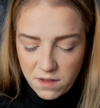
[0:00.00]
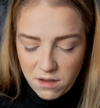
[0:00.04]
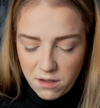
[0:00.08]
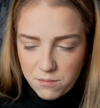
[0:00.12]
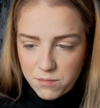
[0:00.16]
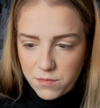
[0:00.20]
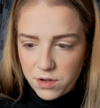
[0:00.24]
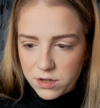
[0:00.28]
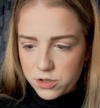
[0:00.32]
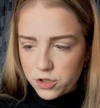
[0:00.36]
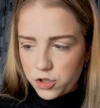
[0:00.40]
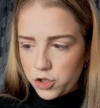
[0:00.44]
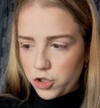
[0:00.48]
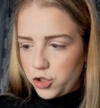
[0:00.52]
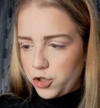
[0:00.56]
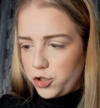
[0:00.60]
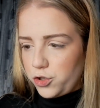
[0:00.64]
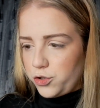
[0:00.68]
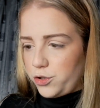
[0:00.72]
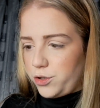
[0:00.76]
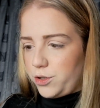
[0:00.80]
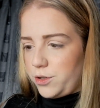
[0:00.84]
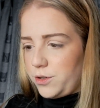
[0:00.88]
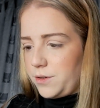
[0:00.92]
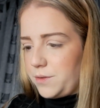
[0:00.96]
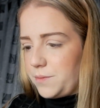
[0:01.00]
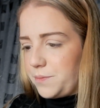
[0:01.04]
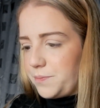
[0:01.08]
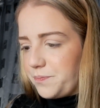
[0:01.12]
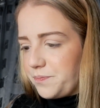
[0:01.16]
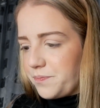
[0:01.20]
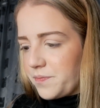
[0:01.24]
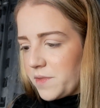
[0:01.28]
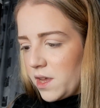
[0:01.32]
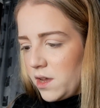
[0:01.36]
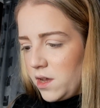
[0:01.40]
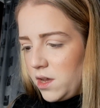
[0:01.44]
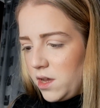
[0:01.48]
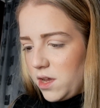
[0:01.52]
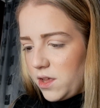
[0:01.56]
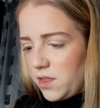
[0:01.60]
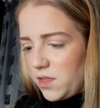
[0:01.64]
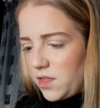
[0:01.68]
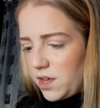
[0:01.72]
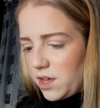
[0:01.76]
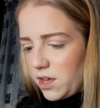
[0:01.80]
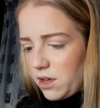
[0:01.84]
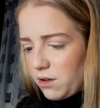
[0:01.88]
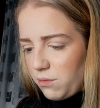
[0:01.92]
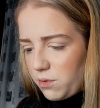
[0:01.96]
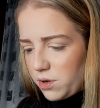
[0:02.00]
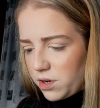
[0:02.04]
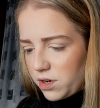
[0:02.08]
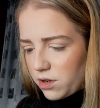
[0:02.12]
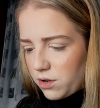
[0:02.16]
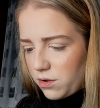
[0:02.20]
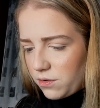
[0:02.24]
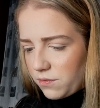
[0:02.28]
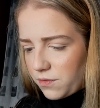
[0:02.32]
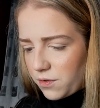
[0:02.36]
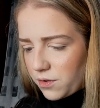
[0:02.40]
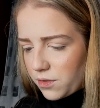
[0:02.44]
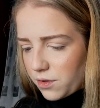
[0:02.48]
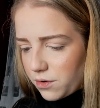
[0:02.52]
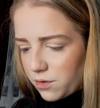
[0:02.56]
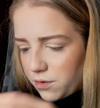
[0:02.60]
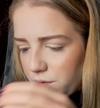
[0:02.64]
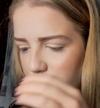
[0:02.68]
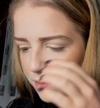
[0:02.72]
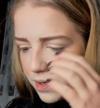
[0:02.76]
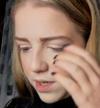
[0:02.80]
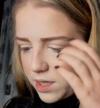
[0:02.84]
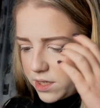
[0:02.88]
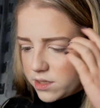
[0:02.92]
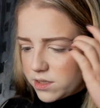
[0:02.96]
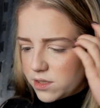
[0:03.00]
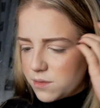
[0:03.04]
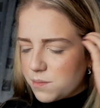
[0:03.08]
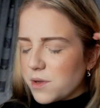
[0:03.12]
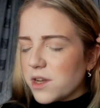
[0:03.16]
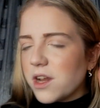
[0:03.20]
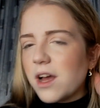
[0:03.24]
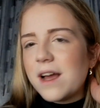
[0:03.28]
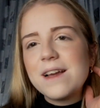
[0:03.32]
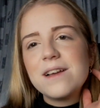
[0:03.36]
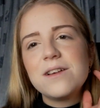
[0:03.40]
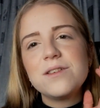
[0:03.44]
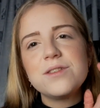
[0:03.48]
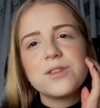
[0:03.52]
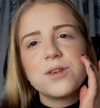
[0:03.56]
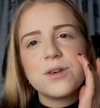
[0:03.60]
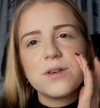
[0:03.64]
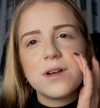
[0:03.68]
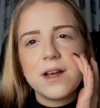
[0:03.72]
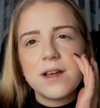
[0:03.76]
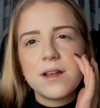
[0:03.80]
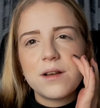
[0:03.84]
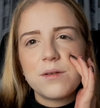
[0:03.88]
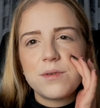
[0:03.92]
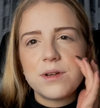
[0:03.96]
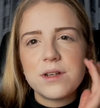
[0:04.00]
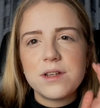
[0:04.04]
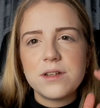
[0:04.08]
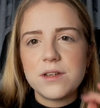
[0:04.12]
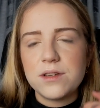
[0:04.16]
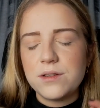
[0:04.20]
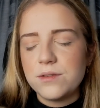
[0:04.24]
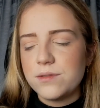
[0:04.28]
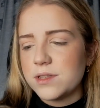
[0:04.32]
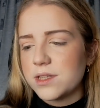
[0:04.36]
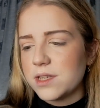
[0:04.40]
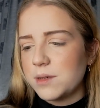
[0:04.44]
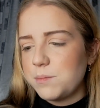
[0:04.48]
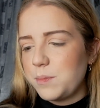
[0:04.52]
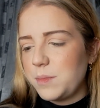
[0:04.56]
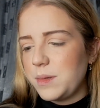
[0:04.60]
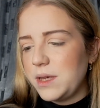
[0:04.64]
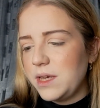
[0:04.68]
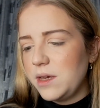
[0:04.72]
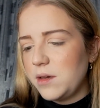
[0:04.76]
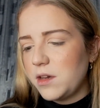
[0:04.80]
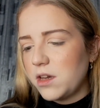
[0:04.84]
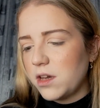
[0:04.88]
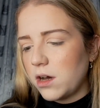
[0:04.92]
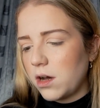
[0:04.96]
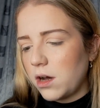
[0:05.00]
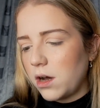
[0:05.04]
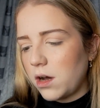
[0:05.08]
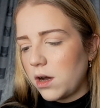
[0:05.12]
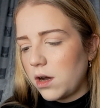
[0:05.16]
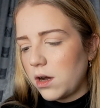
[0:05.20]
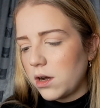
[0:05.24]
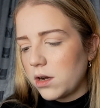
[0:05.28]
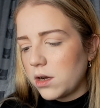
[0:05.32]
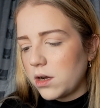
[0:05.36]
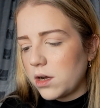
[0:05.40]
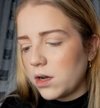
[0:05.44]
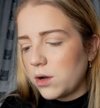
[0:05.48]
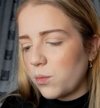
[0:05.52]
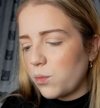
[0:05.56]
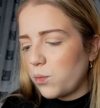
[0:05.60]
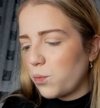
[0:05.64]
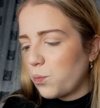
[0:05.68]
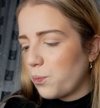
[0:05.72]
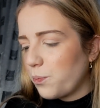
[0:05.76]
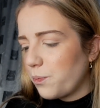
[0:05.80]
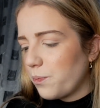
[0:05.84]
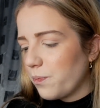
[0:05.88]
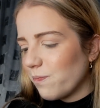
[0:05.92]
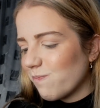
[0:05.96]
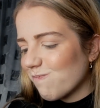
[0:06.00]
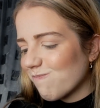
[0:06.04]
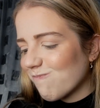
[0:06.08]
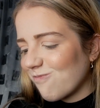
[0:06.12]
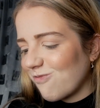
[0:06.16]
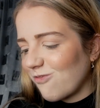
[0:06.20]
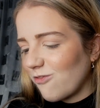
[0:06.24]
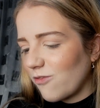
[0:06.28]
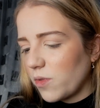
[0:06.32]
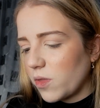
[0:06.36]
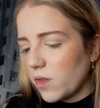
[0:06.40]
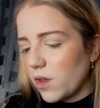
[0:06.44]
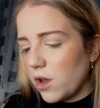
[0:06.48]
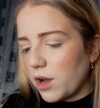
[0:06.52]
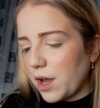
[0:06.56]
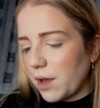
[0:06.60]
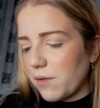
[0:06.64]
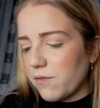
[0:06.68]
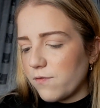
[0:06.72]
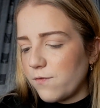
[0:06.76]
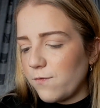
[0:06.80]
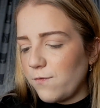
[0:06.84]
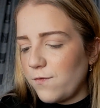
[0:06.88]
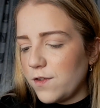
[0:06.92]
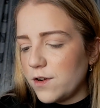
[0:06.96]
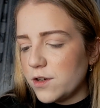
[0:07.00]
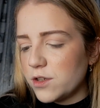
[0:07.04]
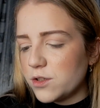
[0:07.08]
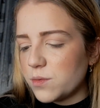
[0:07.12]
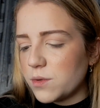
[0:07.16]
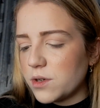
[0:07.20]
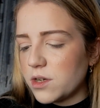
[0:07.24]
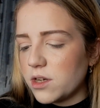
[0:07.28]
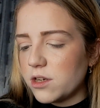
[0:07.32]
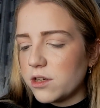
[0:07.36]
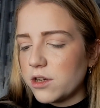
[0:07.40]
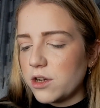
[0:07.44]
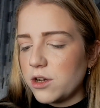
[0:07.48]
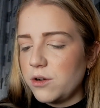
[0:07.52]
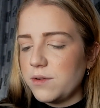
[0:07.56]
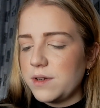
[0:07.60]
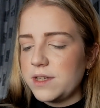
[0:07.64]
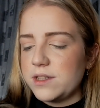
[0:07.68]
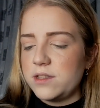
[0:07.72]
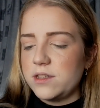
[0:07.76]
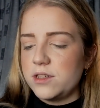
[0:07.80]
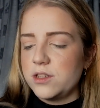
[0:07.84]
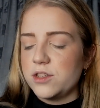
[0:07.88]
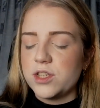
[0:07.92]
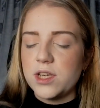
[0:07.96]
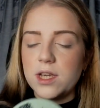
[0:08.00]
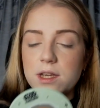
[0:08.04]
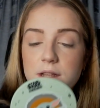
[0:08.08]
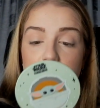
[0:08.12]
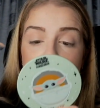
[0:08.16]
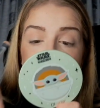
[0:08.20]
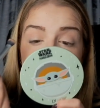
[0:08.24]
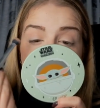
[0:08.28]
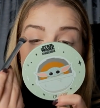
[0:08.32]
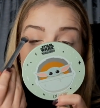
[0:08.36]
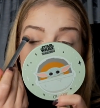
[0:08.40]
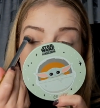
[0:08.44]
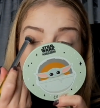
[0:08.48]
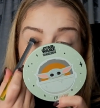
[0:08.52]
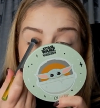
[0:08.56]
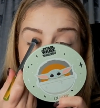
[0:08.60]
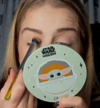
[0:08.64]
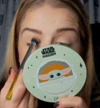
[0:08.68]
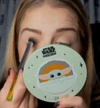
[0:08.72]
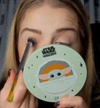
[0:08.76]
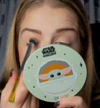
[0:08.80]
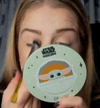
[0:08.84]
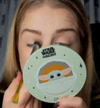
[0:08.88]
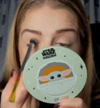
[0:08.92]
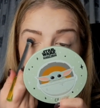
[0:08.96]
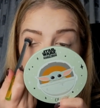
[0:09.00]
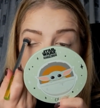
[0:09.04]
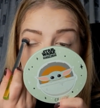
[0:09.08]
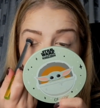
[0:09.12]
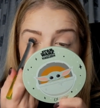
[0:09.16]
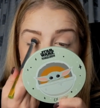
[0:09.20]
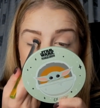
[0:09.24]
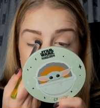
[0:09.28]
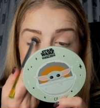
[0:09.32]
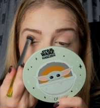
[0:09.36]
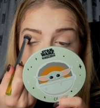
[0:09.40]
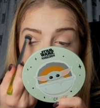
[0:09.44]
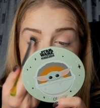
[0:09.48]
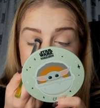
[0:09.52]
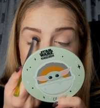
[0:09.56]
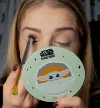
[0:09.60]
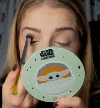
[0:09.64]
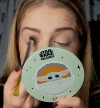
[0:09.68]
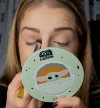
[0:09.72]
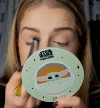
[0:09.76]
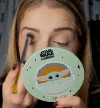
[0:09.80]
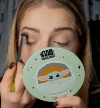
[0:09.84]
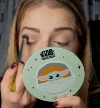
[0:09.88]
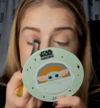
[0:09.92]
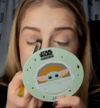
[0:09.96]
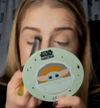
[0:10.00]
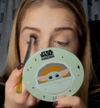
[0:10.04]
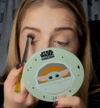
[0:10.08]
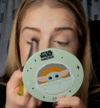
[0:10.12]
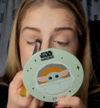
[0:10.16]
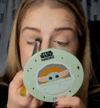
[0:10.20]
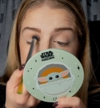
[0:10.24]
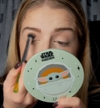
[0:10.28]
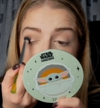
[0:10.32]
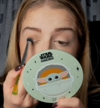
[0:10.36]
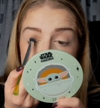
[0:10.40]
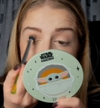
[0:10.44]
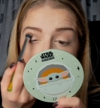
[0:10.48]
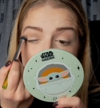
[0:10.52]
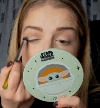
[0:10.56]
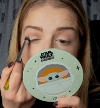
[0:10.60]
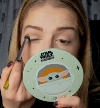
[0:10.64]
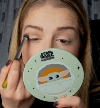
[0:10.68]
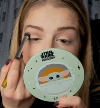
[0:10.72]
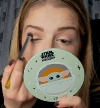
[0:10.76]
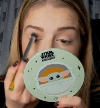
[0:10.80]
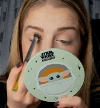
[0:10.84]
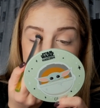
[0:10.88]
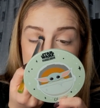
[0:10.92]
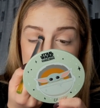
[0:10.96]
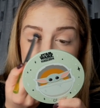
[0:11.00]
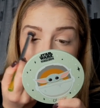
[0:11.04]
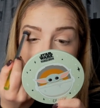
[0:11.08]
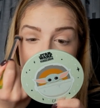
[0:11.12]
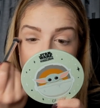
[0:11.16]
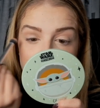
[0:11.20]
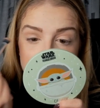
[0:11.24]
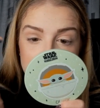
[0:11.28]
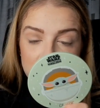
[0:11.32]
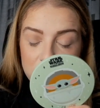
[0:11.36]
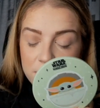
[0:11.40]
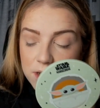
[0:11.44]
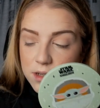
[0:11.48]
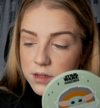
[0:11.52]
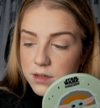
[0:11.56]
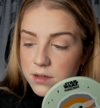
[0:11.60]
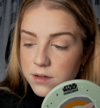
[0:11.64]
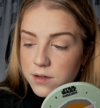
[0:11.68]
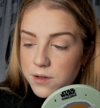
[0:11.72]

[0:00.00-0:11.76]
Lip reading: I'm not sure. I think I want to go for the greens, but I also kind of want to use Peacock. Okay, first we're going to go into the shade Liberty, which is that green shade, and I'm just going to